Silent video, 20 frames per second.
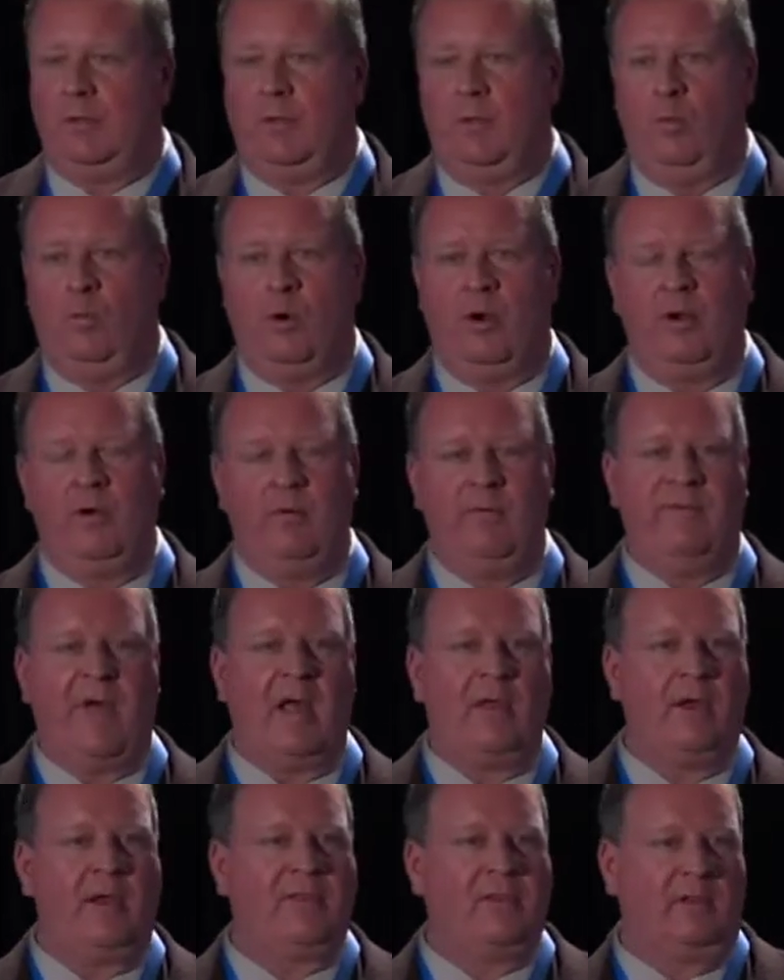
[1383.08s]
we're going to
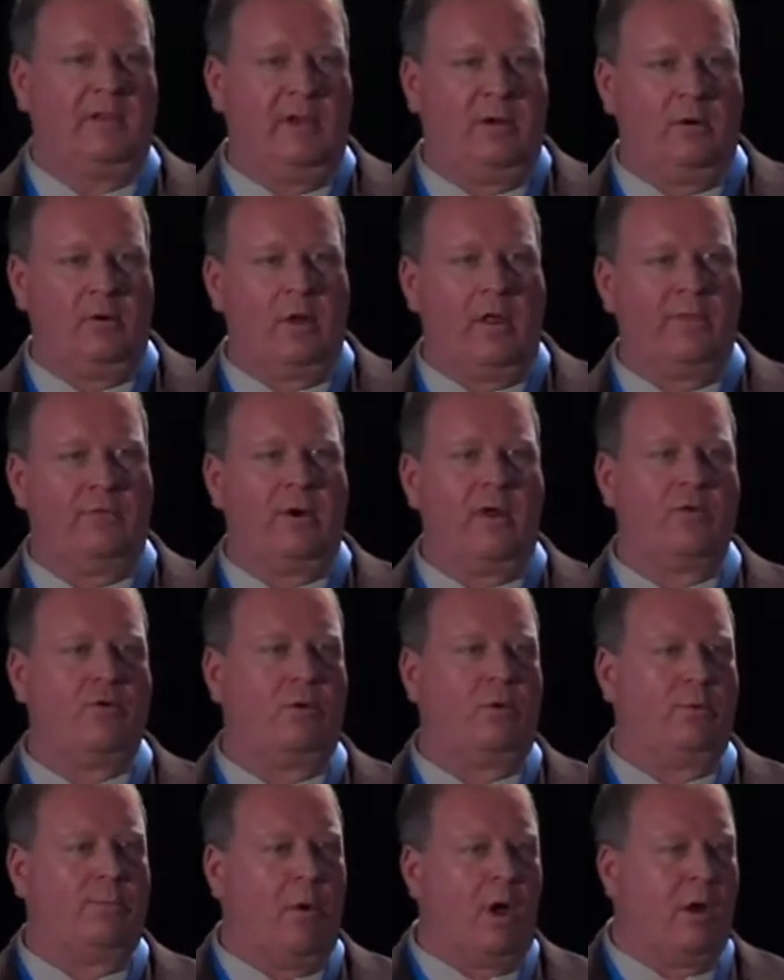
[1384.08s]
evaluate the linear
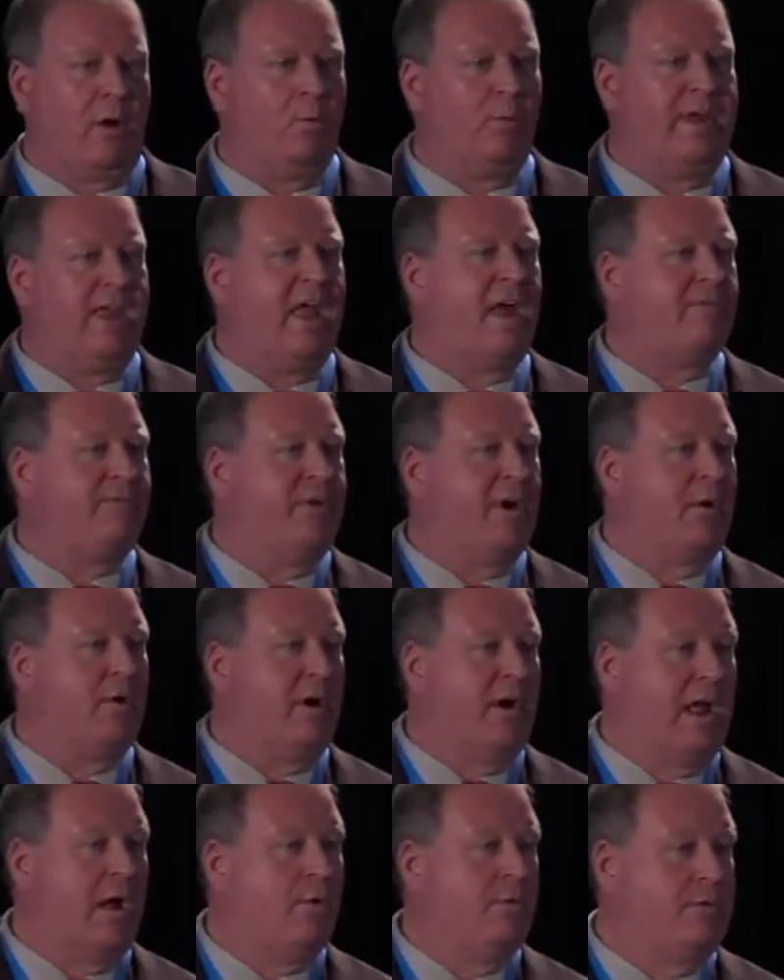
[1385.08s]
non-threshold model. We can't figure
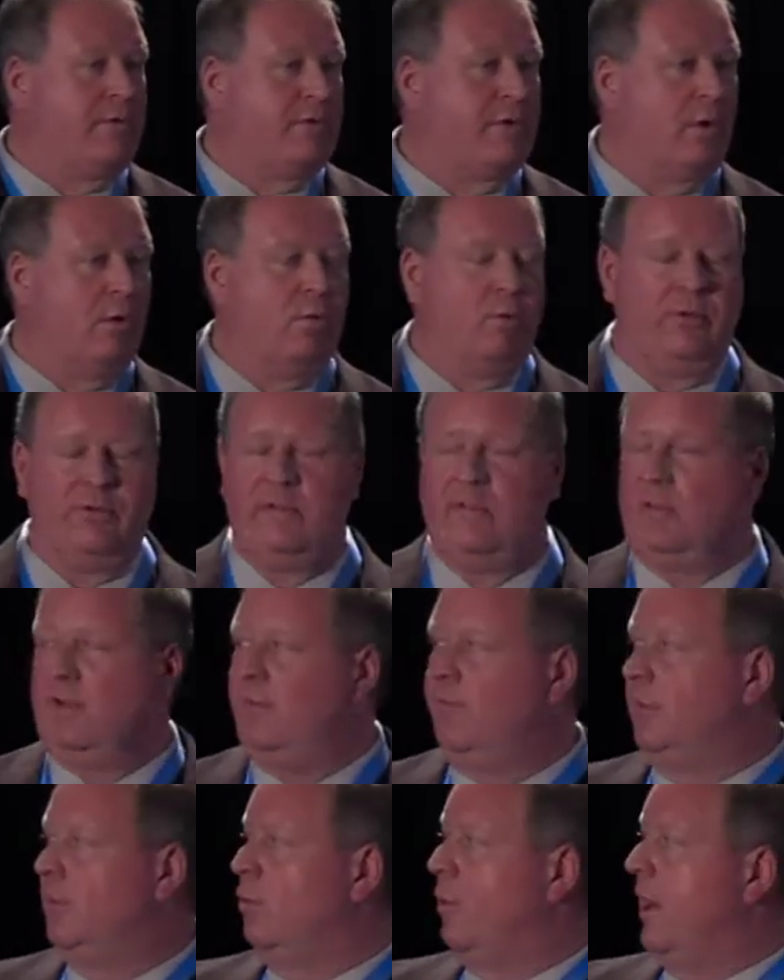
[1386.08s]
it out, so we'll just
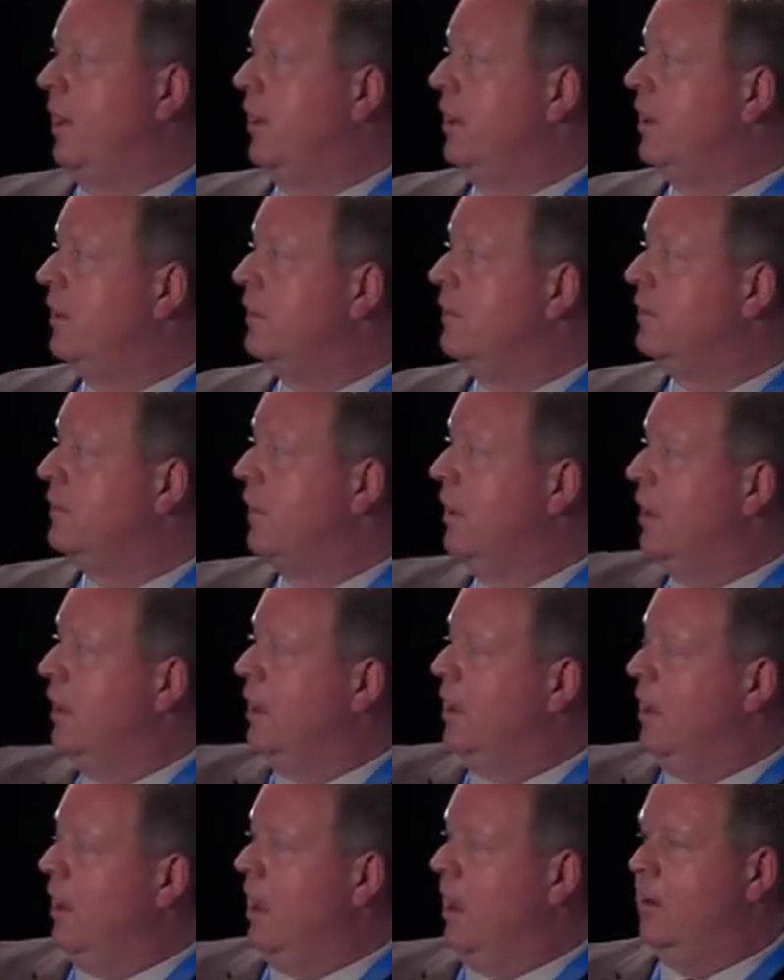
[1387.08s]
leave it the way it is.
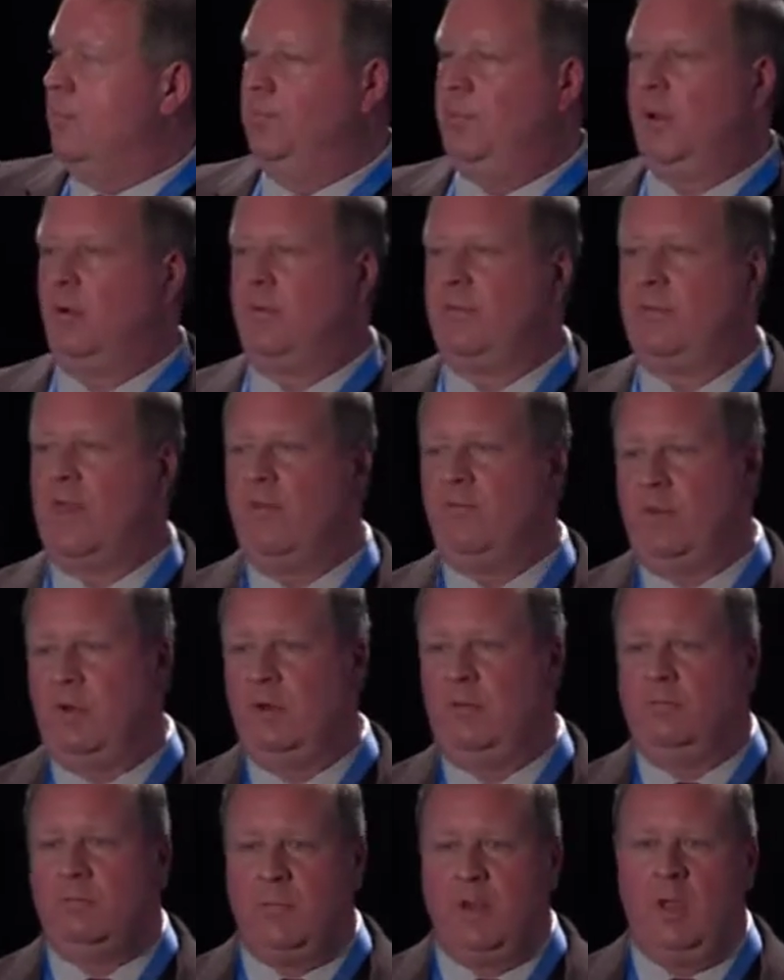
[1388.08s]
And Beer
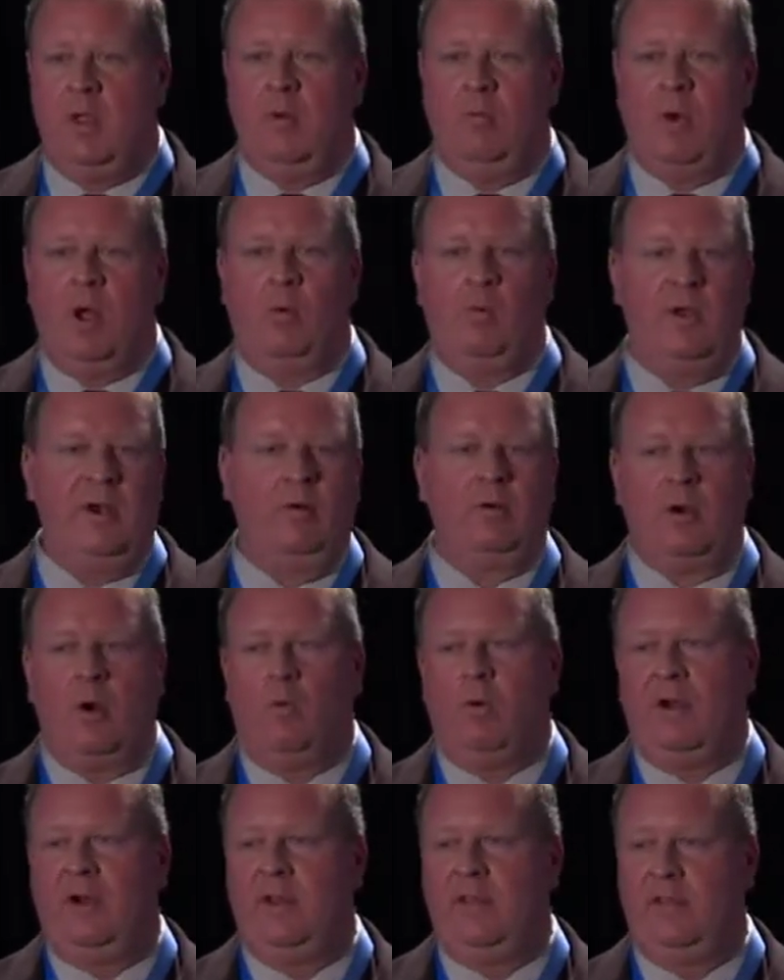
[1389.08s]
7, well, we don't know
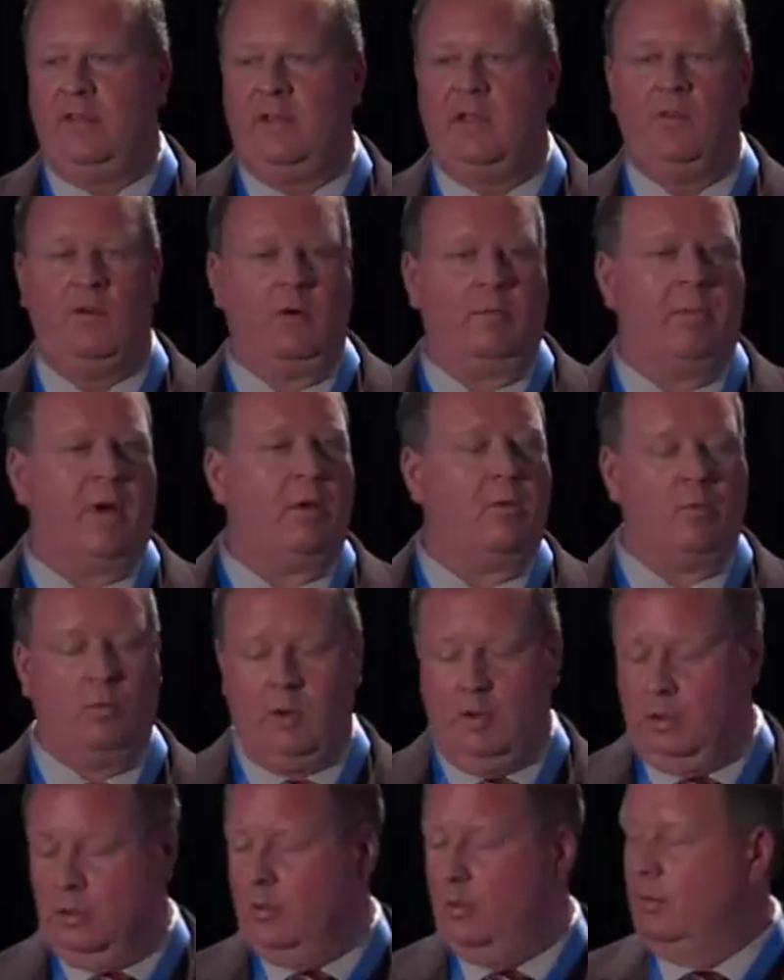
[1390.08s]
what it is either, but
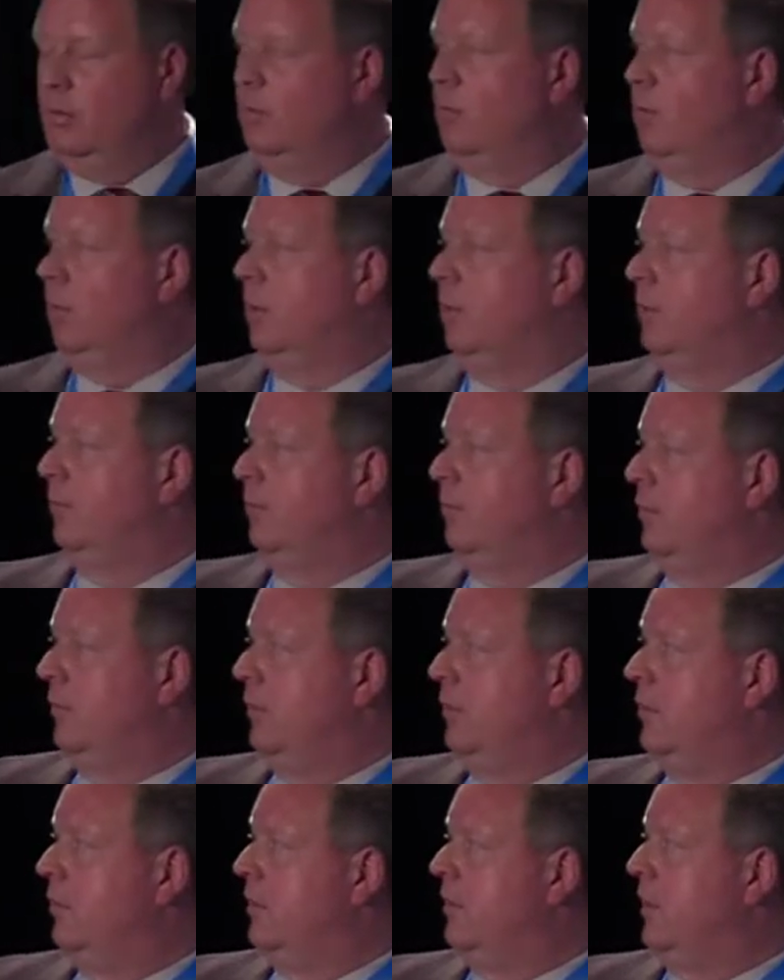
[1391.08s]
we'll
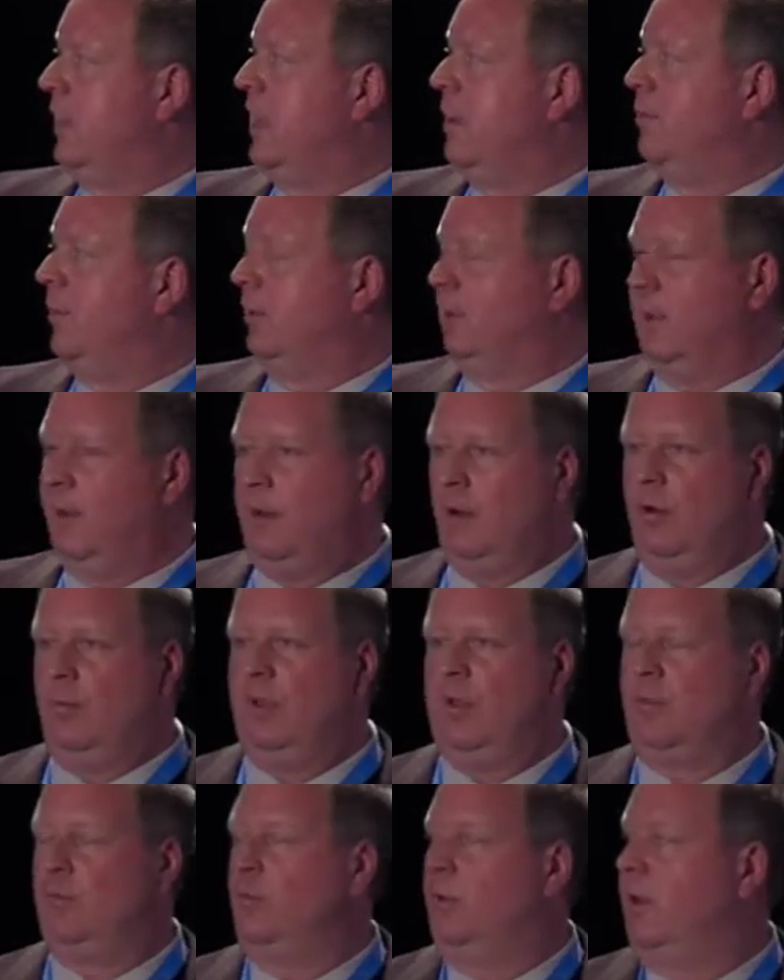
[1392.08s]
keep it linear
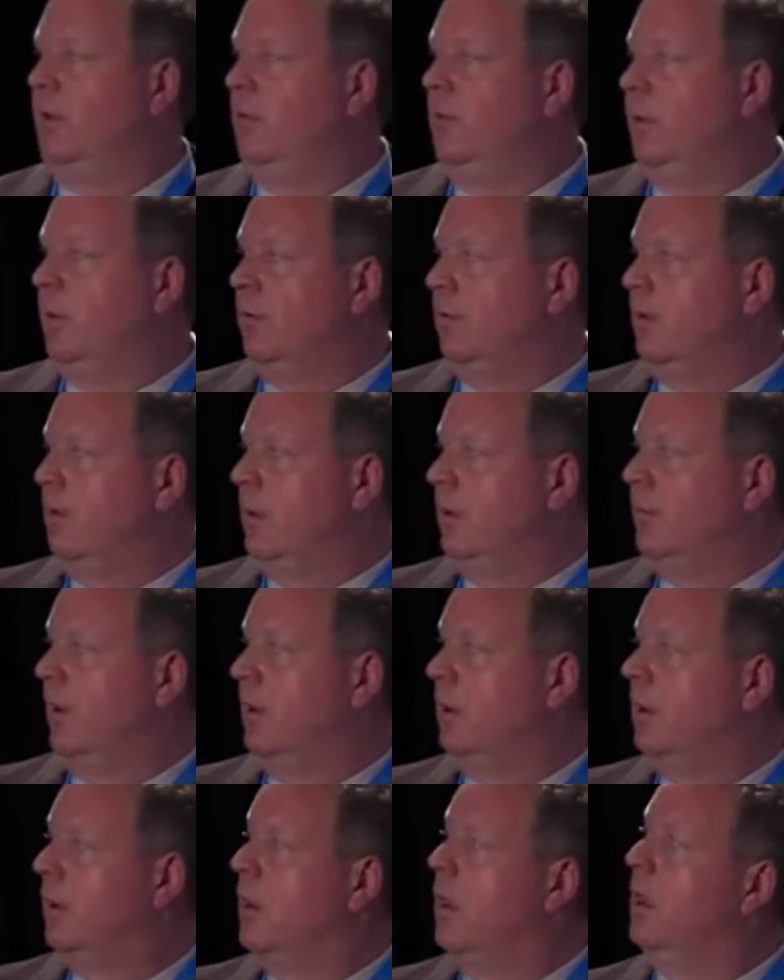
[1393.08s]
because we don't know any
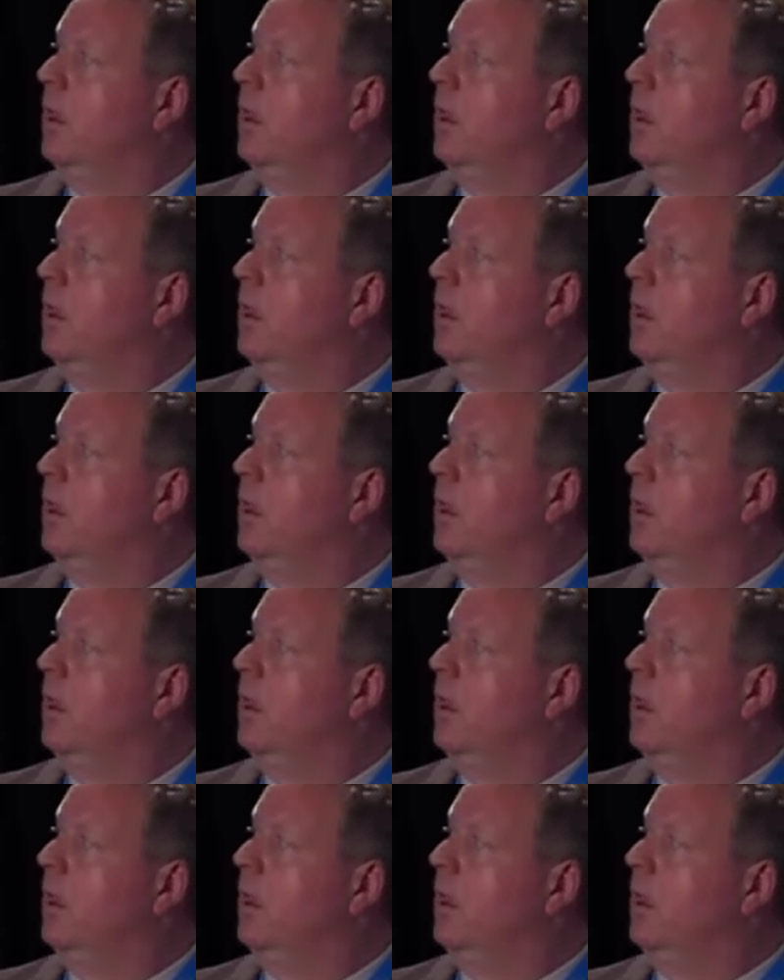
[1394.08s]
better.